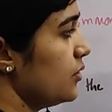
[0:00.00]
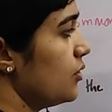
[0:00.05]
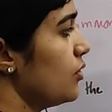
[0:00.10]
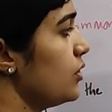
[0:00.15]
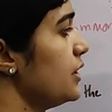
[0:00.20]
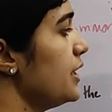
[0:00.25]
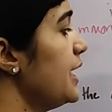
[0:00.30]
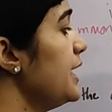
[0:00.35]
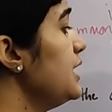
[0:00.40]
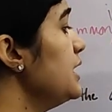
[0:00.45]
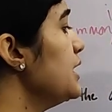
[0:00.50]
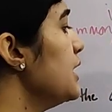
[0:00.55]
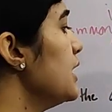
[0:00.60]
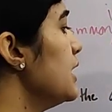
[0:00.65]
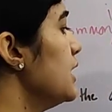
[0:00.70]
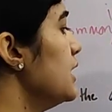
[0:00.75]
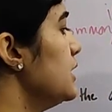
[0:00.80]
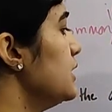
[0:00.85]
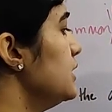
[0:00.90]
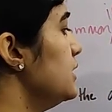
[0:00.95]
Alright,
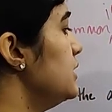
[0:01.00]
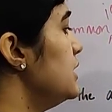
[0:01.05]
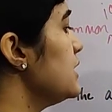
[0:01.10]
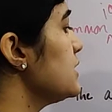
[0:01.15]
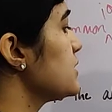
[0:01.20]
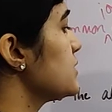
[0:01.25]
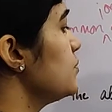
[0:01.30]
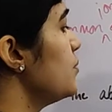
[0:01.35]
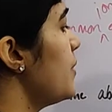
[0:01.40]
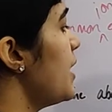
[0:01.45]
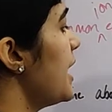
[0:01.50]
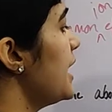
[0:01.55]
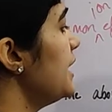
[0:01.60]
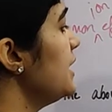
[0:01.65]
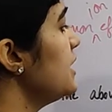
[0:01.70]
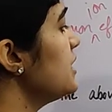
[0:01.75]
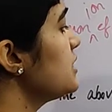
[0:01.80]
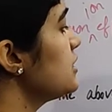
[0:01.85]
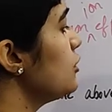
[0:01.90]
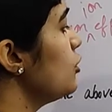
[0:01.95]
this
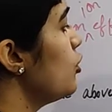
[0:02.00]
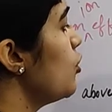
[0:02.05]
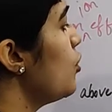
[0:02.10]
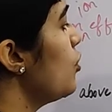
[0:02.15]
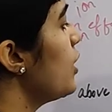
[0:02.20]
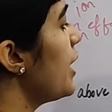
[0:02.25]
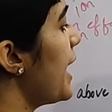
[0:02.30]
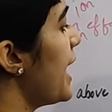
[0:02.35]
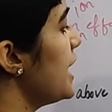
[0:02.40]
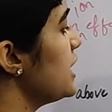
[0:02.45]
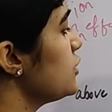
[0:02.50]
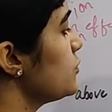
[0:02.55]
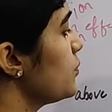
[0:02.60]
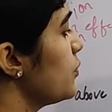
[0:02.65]
minus log H